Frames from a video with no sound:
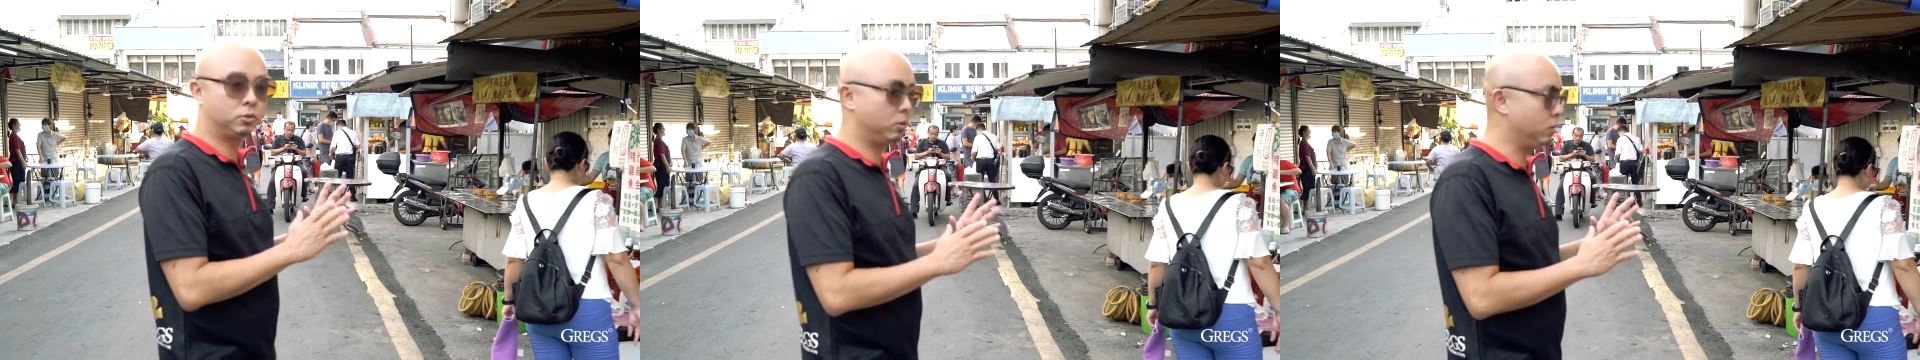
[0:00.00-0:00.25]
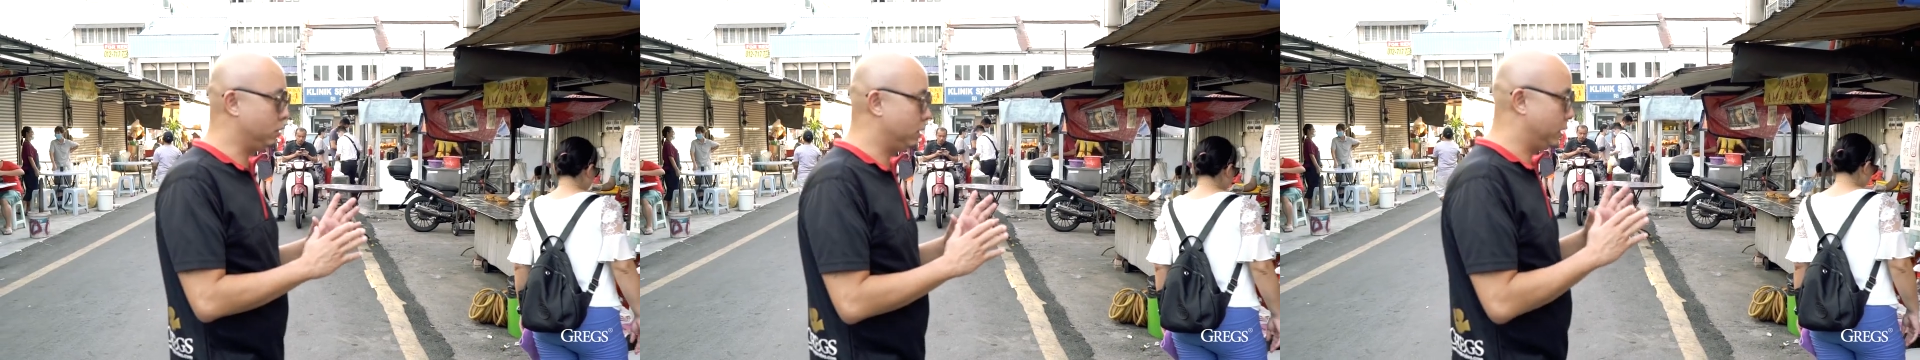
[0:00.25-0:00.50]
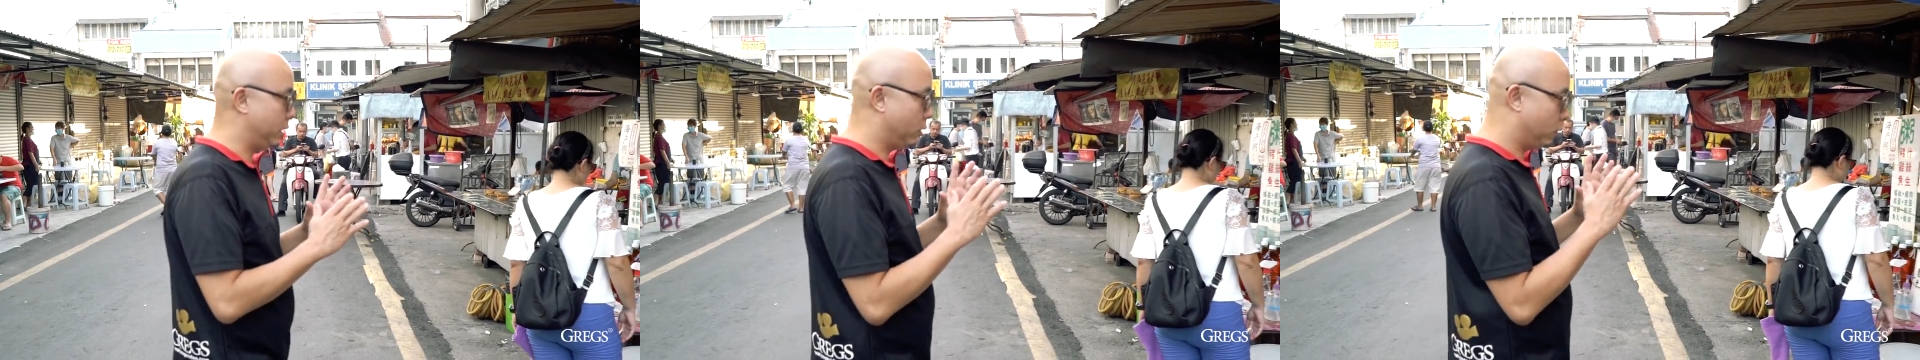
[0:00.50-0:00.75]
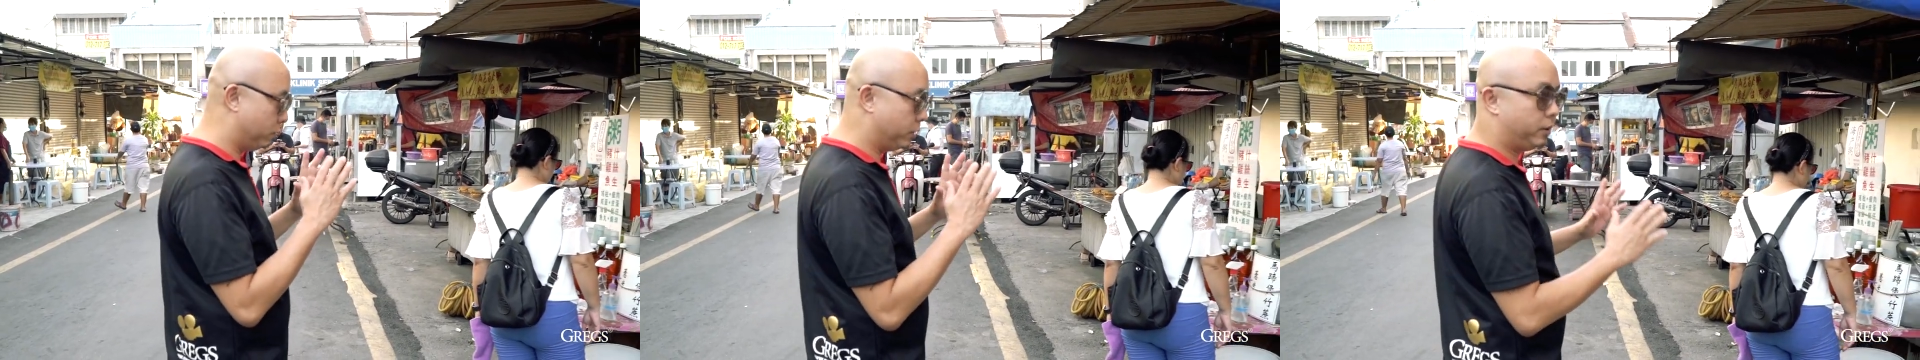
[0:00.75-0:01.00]
stall
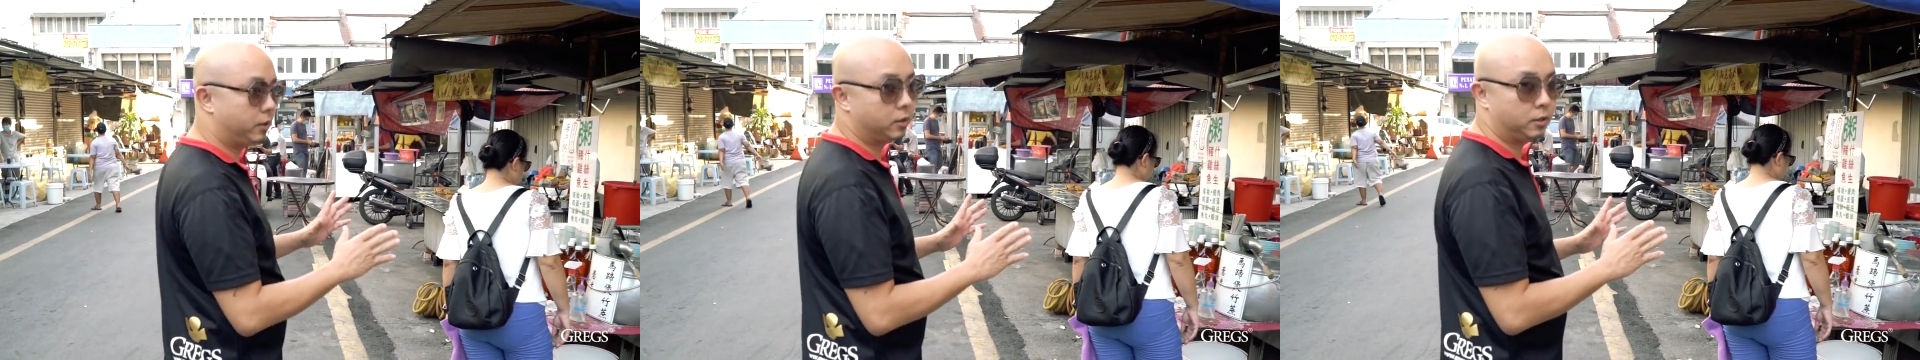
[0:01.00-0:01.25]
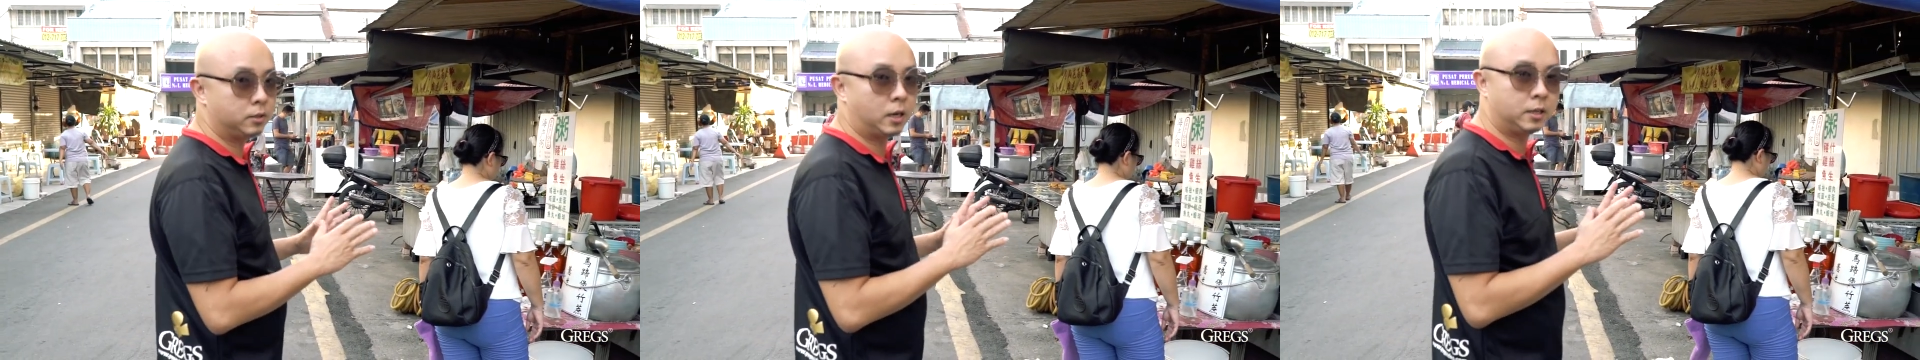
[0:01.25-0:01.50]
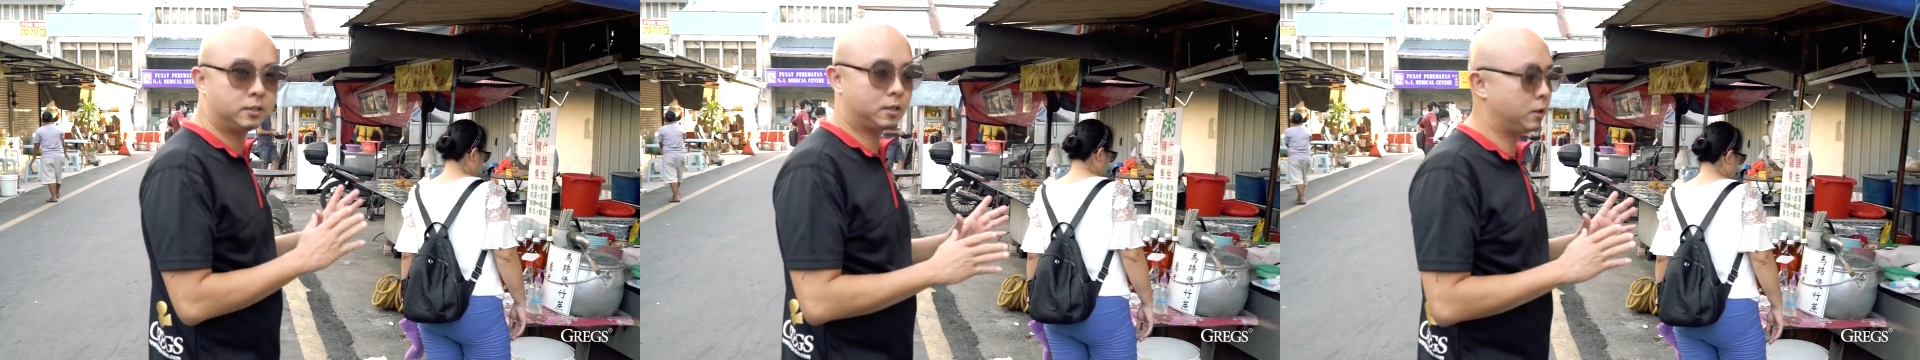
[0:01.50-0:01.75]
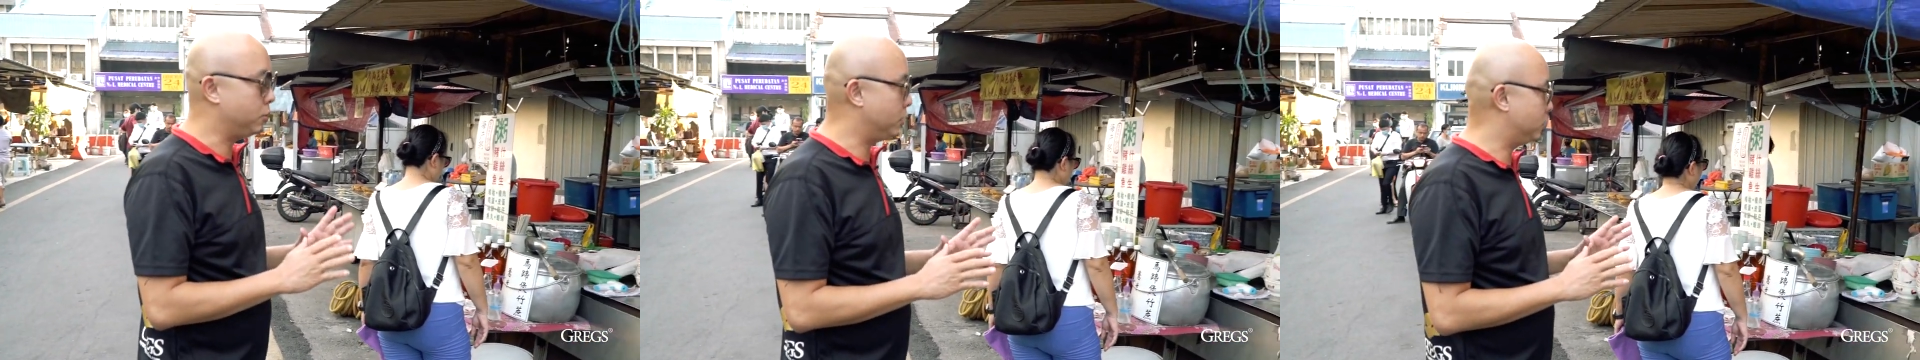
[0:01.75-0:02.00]
over here in Jalan
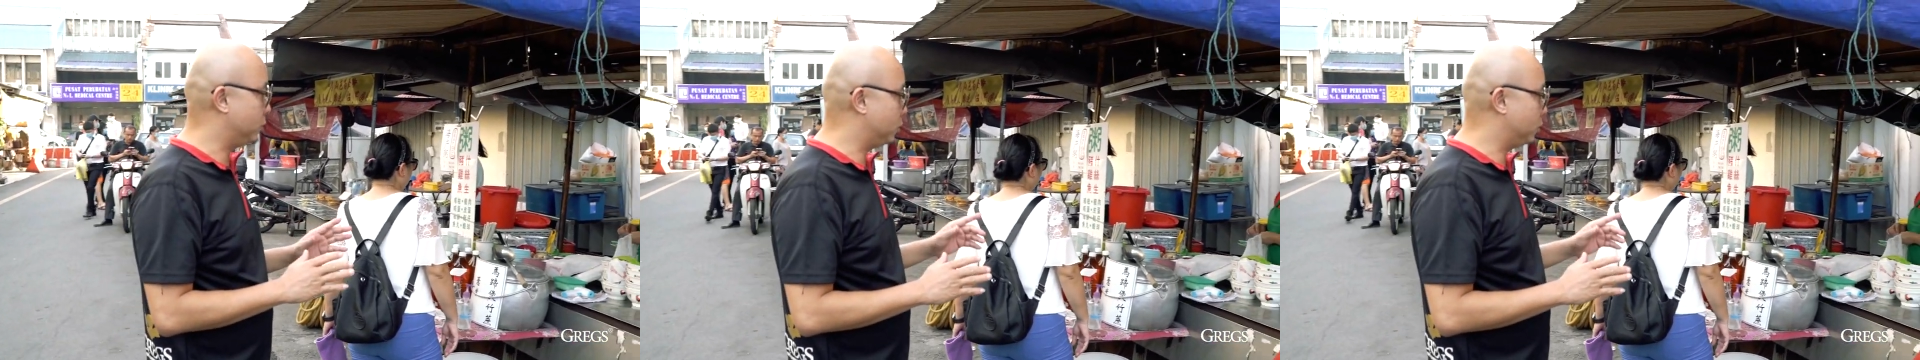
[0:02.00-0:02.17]
Sayur is